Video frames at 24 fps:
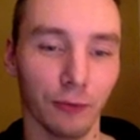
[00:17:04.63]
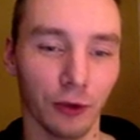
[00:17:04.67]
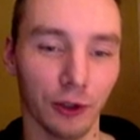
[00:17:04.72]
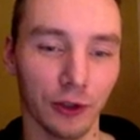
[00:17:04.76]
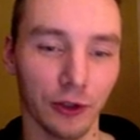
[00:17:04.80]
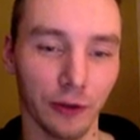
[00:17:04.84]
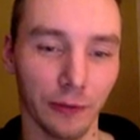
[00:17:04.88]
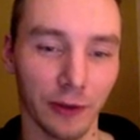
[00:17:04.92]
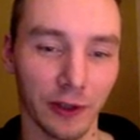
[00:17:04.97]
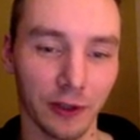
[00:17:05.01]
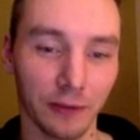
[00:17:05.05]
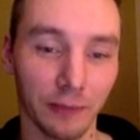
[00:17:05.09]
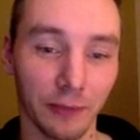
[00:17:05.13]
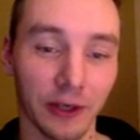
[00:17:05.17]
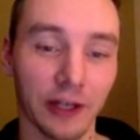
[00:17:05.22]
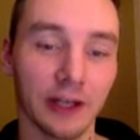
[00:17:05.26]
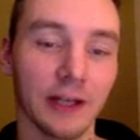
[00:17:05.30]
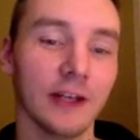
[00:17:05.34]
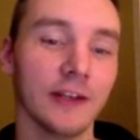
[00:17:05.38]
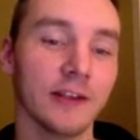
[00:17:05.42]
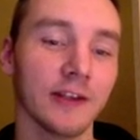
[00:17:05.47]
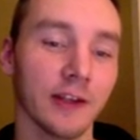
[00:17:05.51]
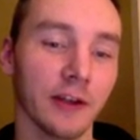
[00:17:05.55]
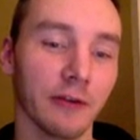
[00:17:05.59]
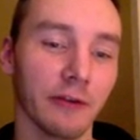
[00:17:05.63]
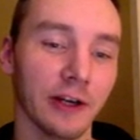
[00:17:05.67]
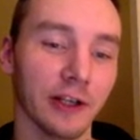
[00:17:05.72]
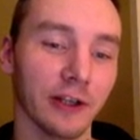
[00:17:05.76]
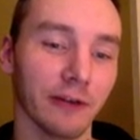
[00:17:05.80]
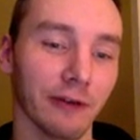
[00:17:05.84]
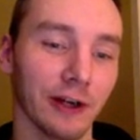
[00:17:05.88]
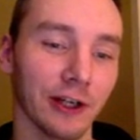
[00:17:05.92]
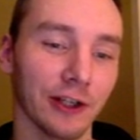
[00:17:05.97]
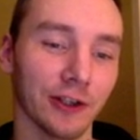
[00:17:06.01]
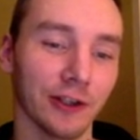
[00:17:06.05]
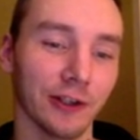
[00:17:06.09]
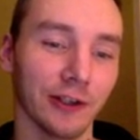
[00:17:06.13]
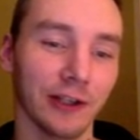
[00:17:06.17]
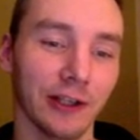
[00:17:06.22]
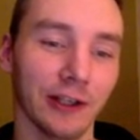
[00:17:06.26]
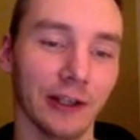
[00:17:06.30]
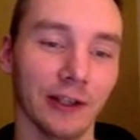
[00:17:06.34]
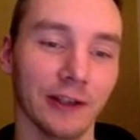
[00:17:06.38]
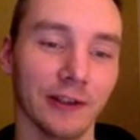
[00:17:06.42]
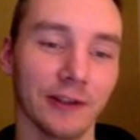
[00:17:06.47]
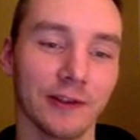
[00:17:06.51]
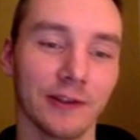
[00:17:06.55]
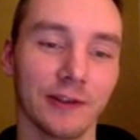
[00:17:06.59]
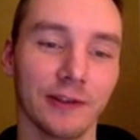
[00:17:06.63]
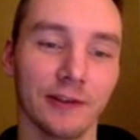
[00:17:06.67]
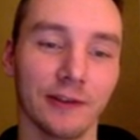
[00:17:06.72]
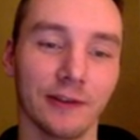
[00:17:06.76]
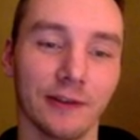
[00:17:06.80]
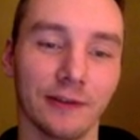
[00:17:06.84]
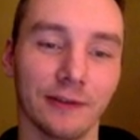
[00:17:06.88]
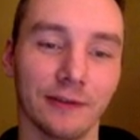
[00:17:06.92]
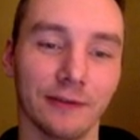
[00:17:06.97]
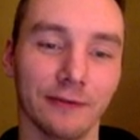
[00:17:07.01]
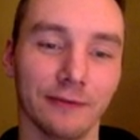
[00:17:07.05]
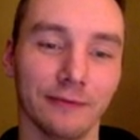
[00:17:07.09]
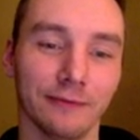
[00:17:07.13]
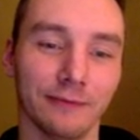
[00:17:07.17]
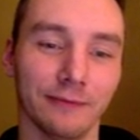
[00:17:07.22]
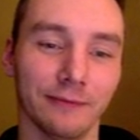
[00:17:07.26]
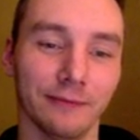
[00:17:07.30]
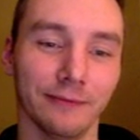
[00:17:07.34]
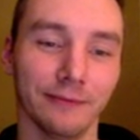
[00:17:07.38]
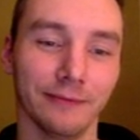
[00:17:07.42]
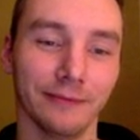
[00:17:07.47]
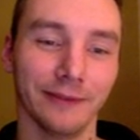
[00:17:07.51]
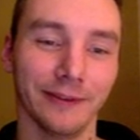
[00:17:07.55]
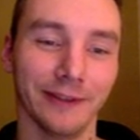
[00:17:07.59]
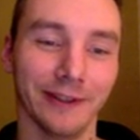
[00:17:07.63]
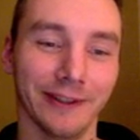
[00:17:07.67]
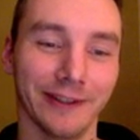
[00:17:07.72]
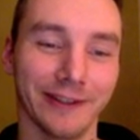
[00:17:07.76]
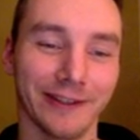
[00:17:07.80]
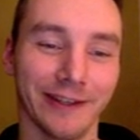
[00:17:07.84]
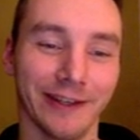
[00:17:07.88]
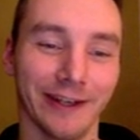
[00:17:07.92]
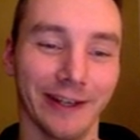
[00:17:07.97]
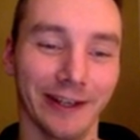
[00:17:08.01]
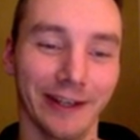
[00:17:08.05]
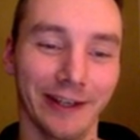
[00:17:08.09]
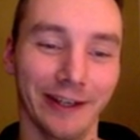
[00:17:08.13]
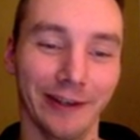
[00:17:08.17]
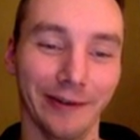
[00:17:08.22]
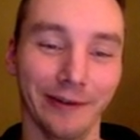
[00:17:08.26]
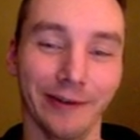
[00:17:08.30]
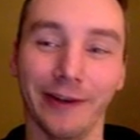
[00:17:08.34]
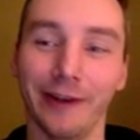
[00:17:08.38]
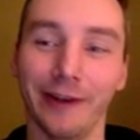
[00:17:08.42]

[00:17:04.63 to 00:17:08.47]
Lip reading: too much, but it is in the right direction, and it's kind of cute.